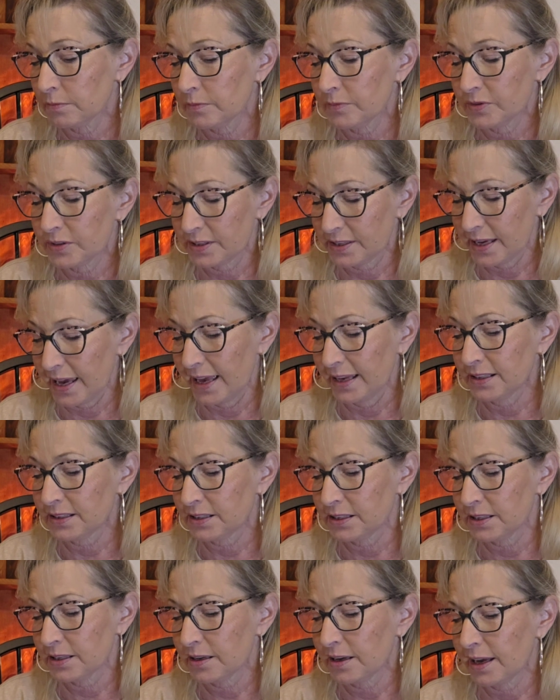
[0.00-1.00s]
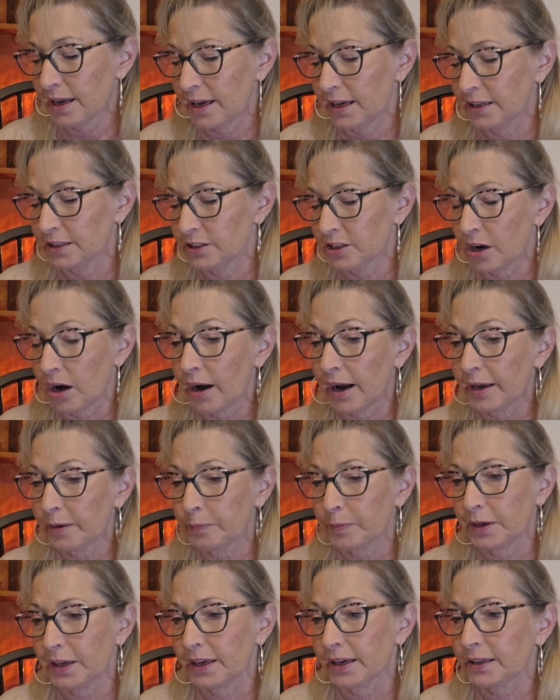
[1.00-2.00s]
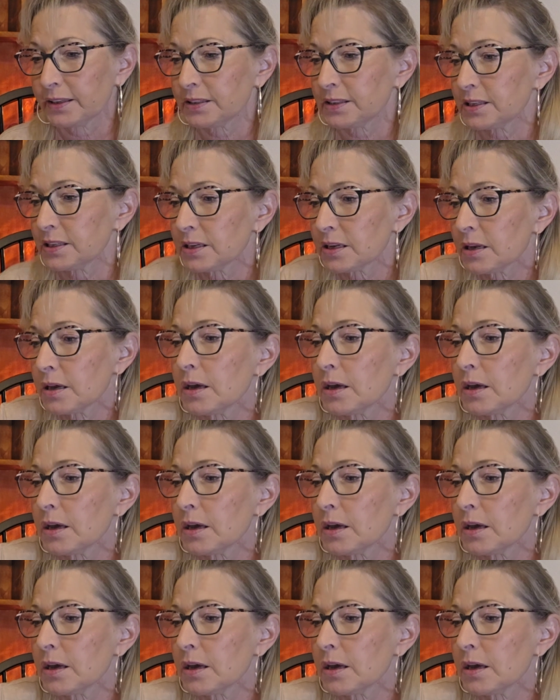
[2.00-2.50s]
scent, and I picked